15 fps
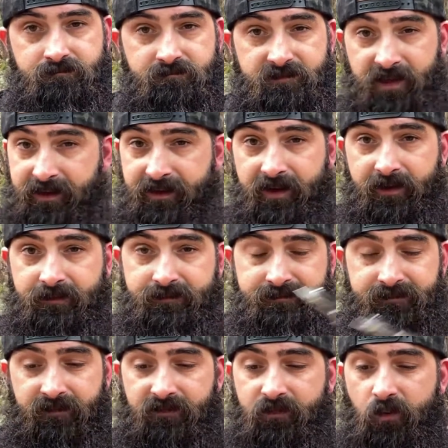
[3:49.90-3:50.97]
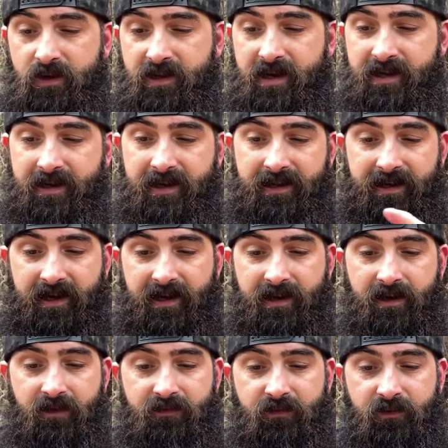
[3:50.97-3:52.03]
There you go.
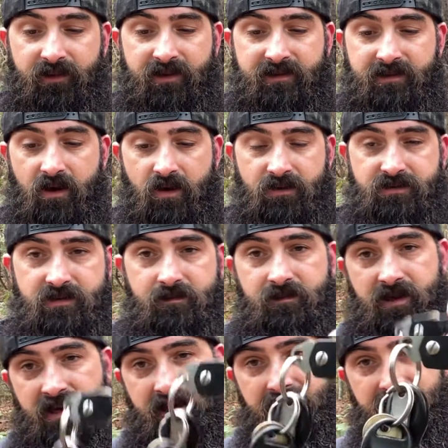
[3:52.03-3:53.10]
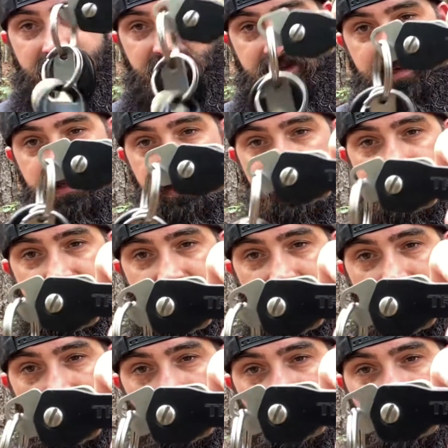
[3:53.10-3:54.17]
$49.99 for this awesome key
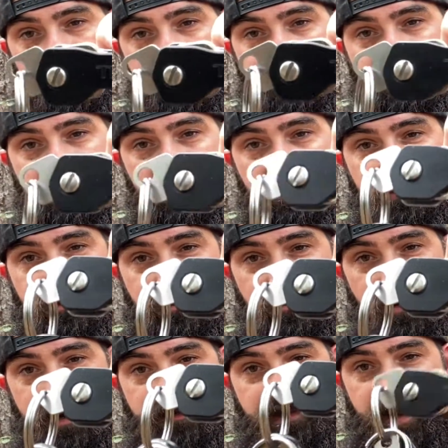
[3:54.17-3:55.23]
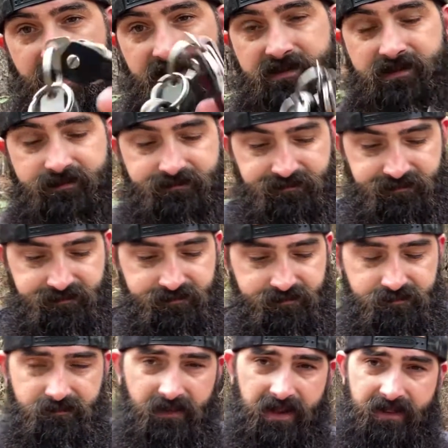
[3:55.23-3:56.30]
organizer, Trayvax.
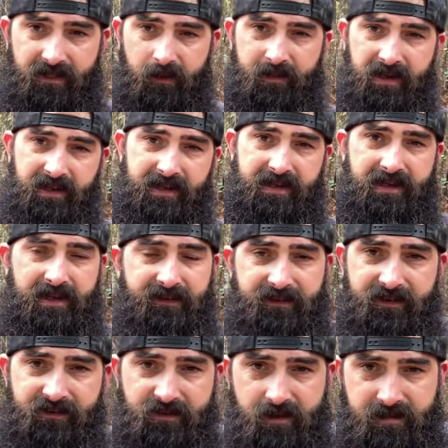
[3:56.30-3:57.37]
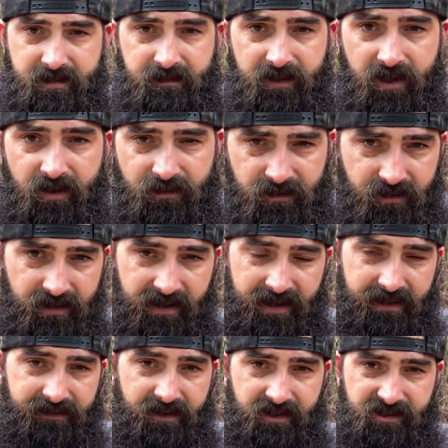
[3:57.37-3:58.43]
There'll be a link in the description below. You can get
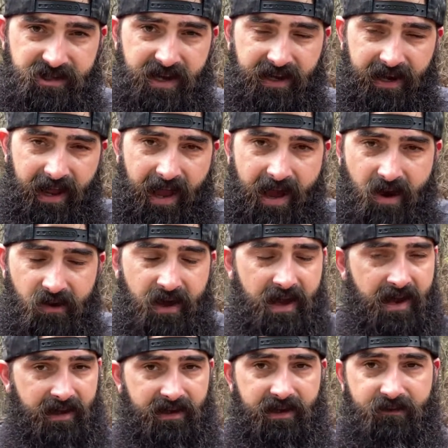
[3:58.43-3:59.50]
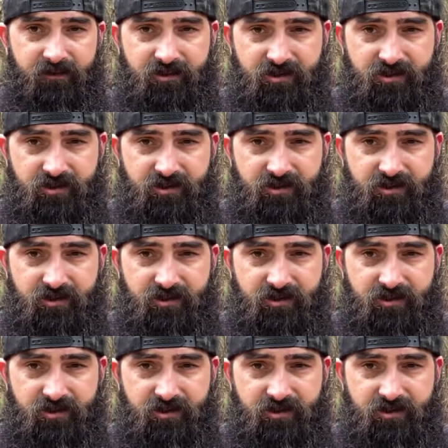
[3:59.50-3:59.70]
down there and check it out. Get over to